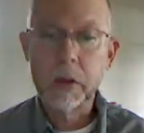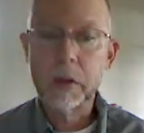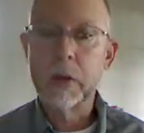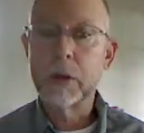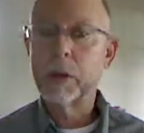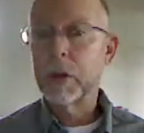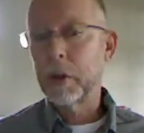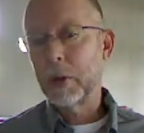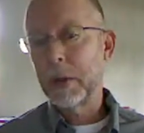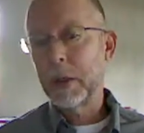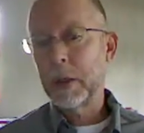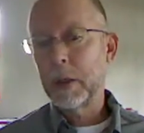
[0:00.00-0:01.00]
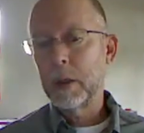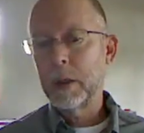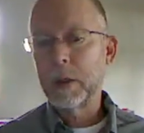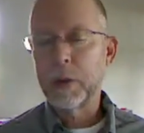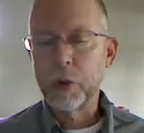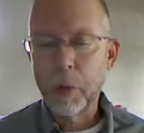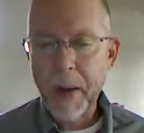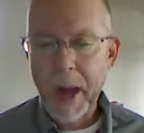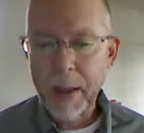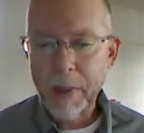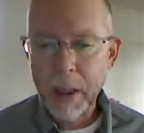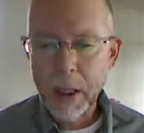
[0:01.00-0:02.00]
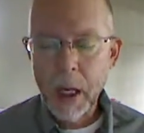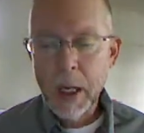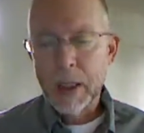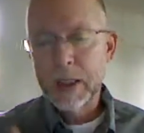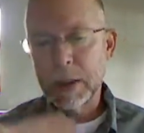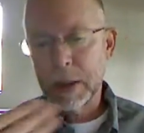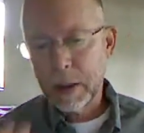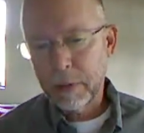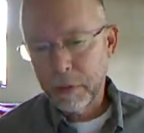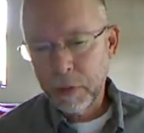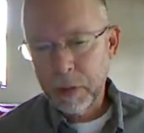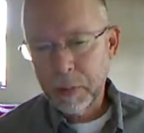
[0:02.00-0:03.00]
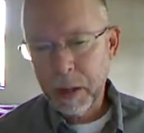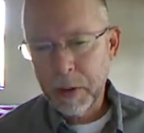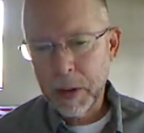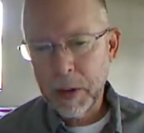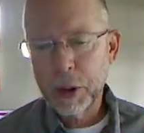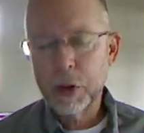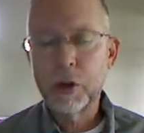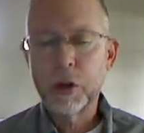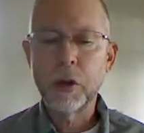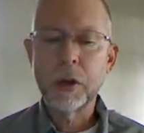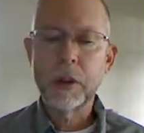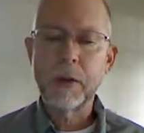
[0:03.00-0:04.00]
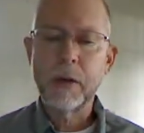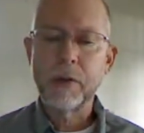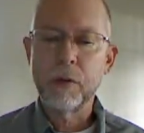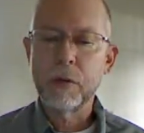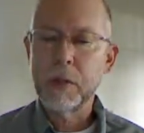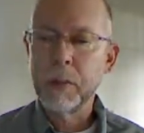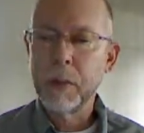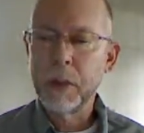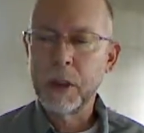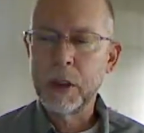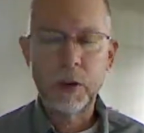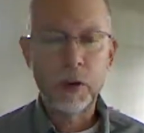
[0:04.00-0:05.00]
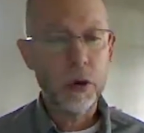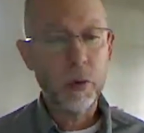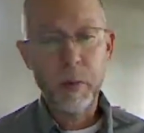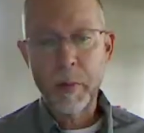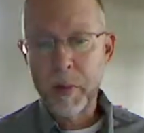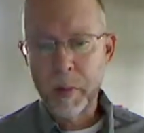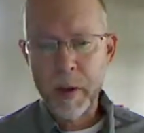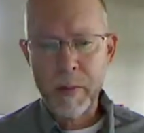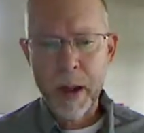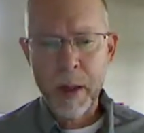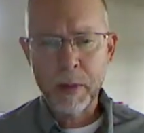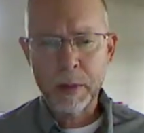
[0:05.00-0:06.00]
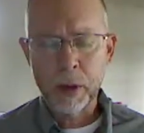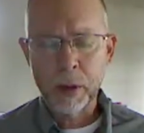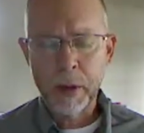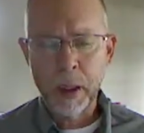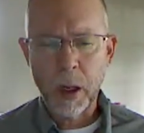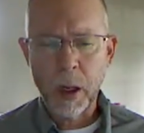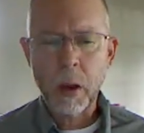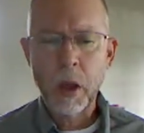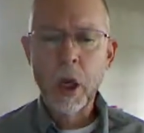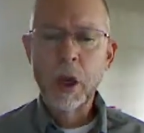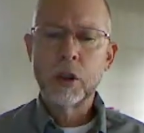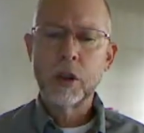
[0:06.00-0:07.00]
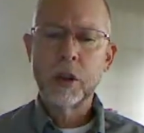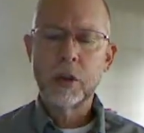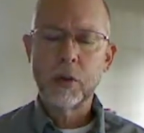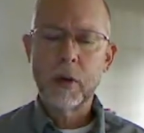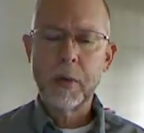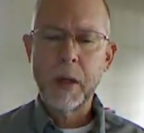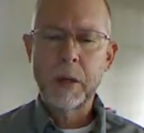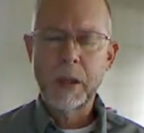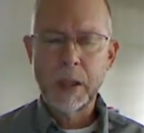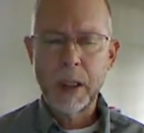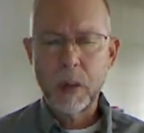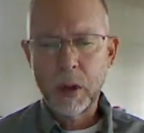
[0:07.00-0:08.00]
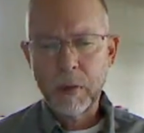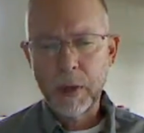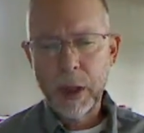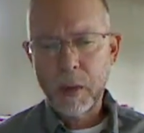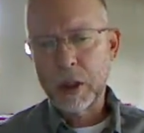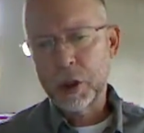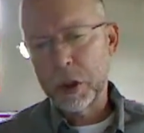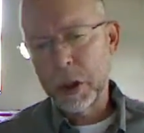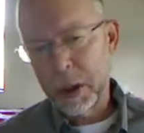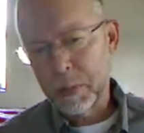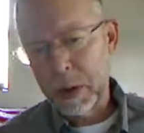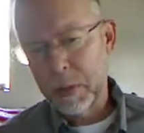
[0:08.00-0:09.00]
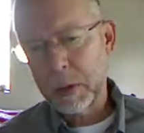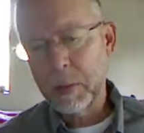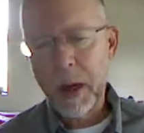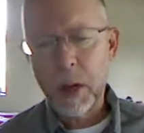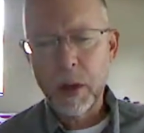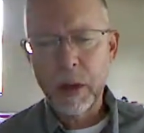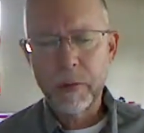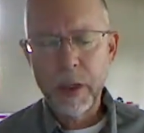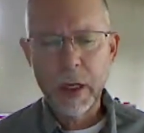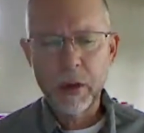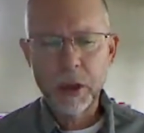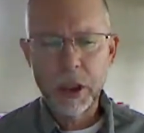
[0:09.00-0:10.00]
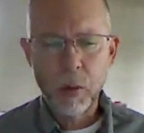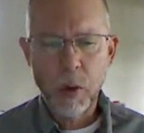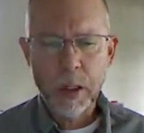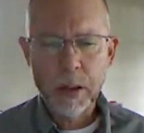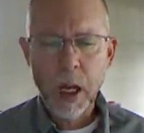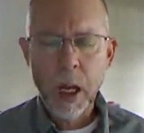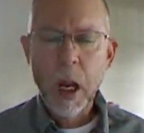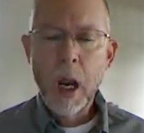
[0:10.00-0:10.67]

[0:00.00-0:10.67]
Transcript: Did it do a good thing? Did it do a bad thing? Is this a First Amendment issue? Should this be a First Amendment issue? Should we be able to do it at all? Should a store be able to sell whatever they want? Should a kid be able to buy whatever he or she wants?